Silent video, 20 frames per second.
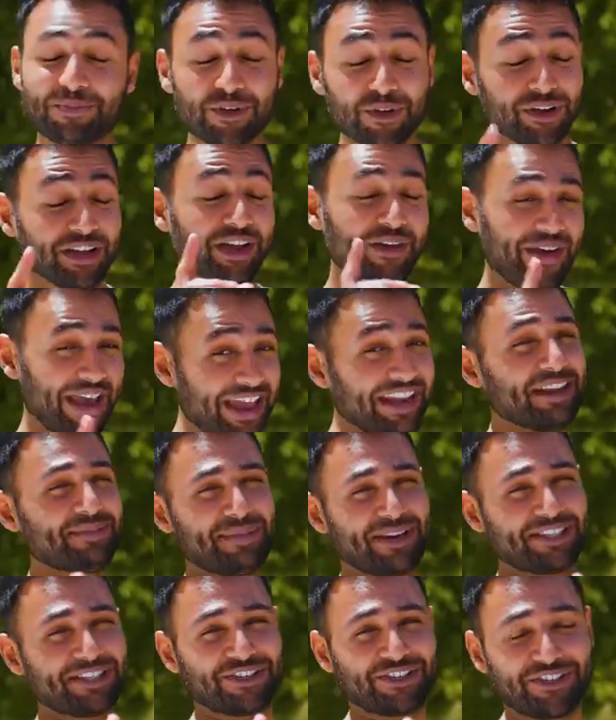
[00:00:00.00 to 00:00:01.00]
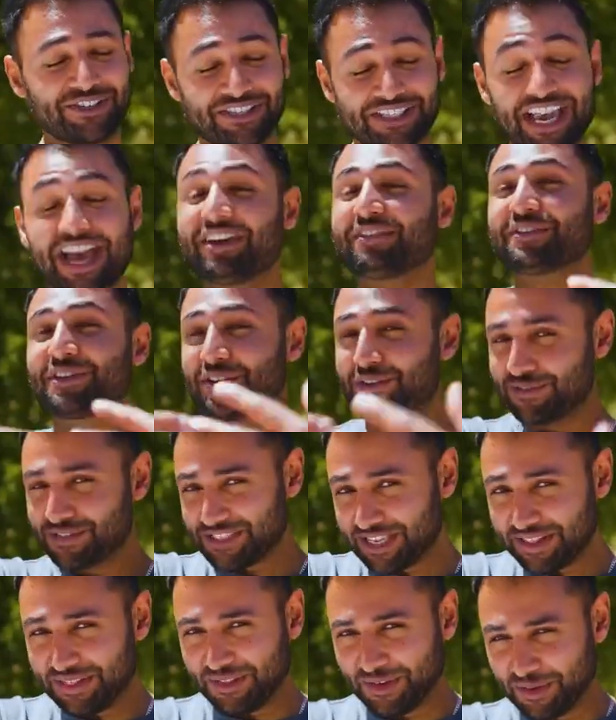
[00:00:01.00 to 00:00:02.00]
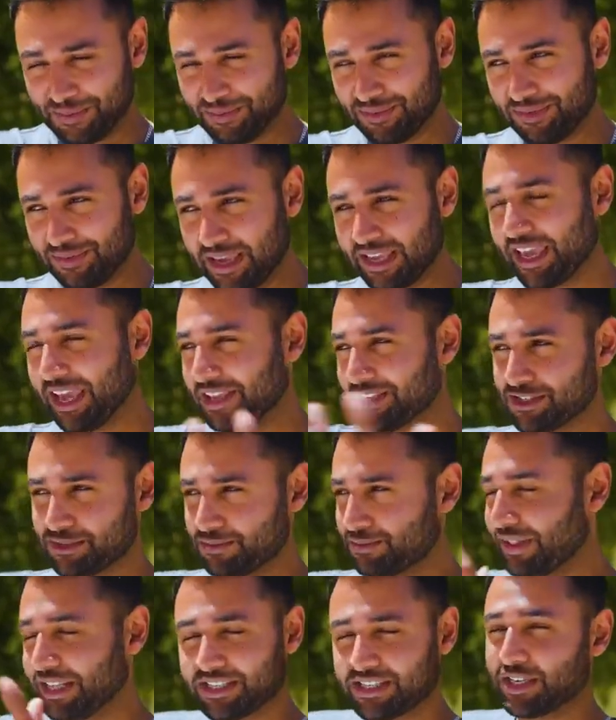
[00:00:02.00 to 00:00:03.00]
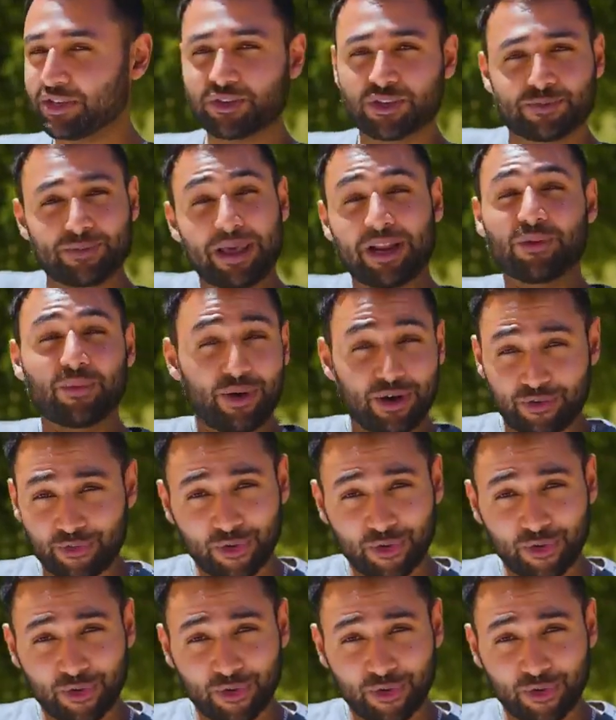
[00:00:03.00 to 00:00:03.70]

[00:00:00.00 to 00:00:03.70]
You can now edit messages after you've sent them, in case, let's say, you spell a word